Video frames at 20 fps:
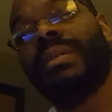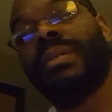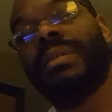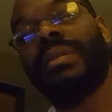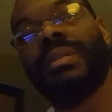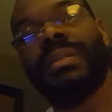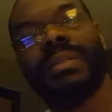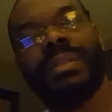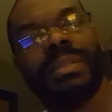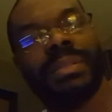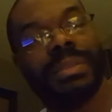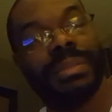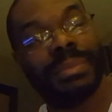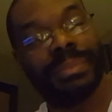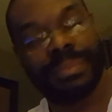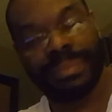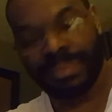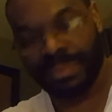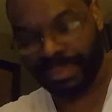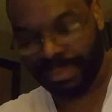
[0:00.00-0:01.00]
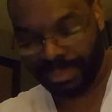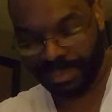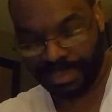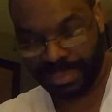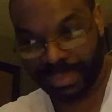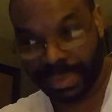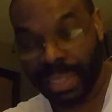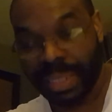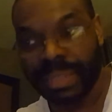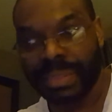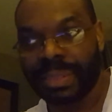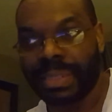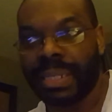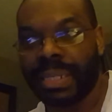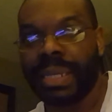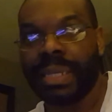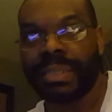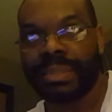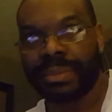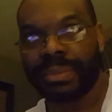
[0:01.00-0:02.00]
uh, uh, like I said, the
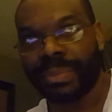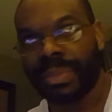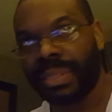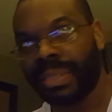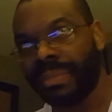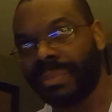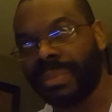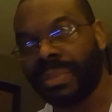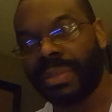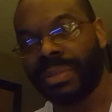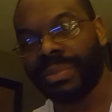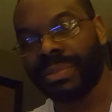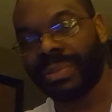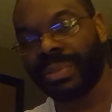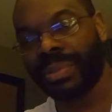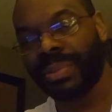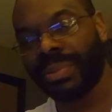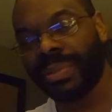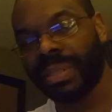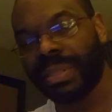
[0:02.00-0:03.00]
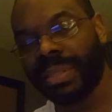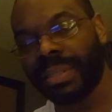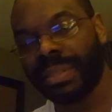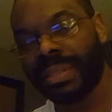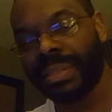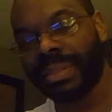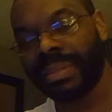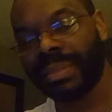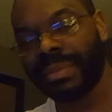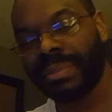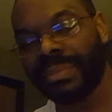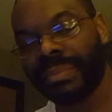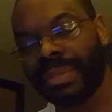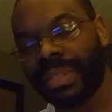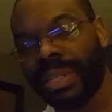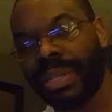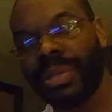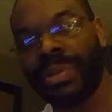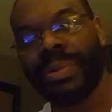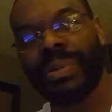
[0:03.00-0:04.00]
X Men, but also uh,
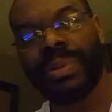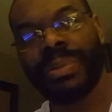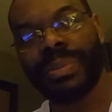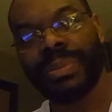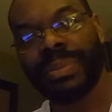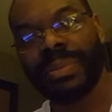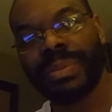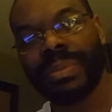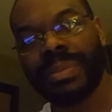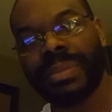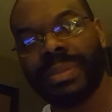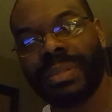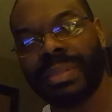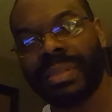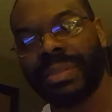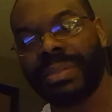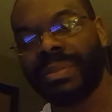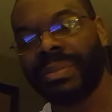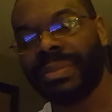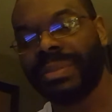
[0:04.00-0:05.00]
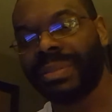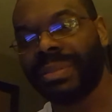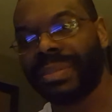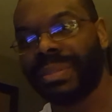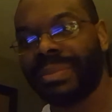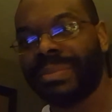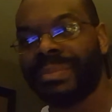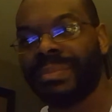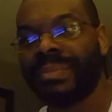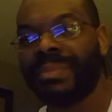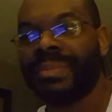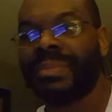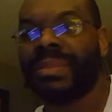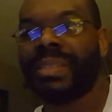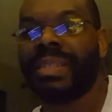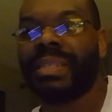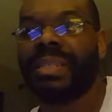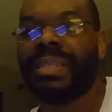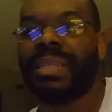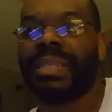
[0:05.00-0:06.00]
Heroes. I guess you could say
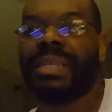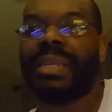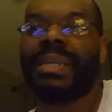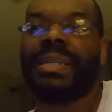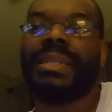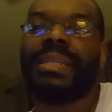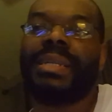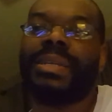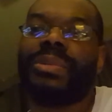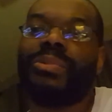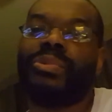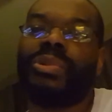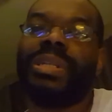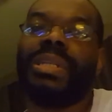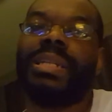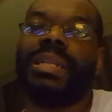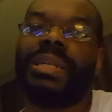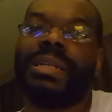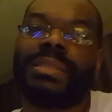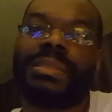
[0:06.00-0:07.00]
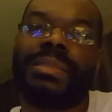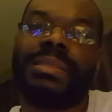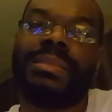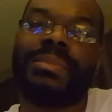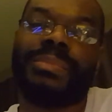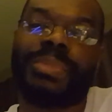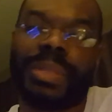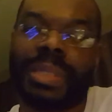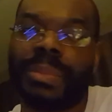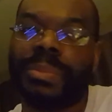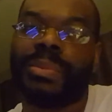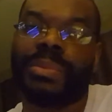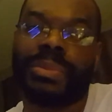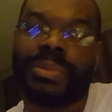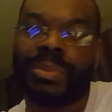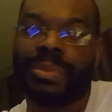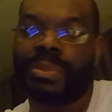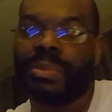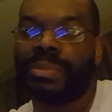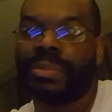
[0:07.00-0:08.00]
like kind of like reluctant people
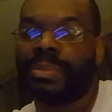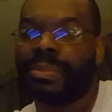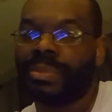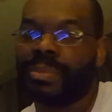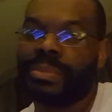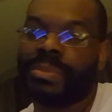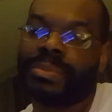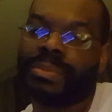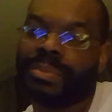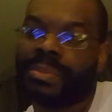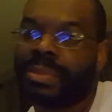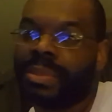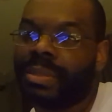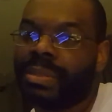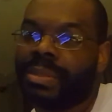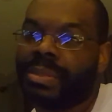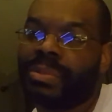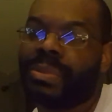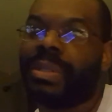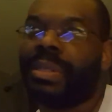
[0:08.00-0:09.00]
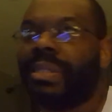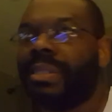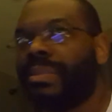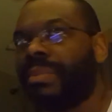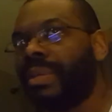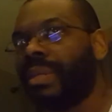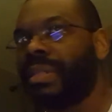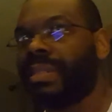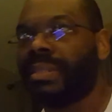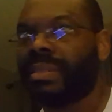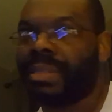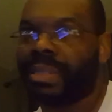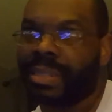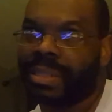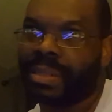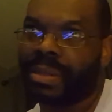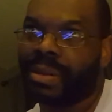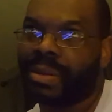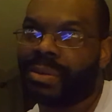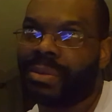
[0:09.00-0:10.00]
who well X Men I guess they
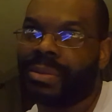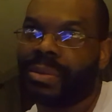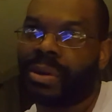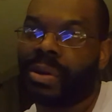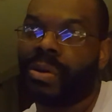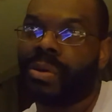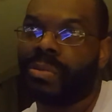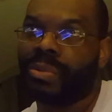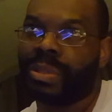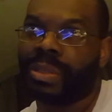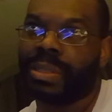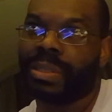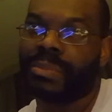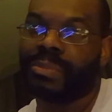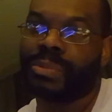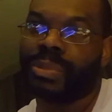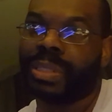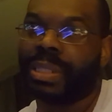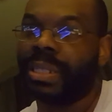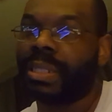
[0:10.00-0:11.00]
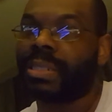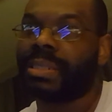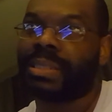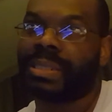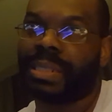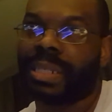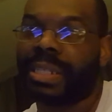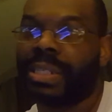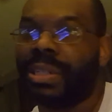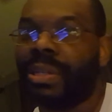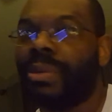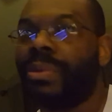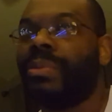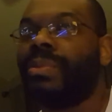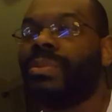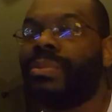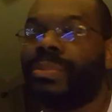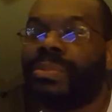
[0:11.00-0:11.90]
aren't all re- reluctant they know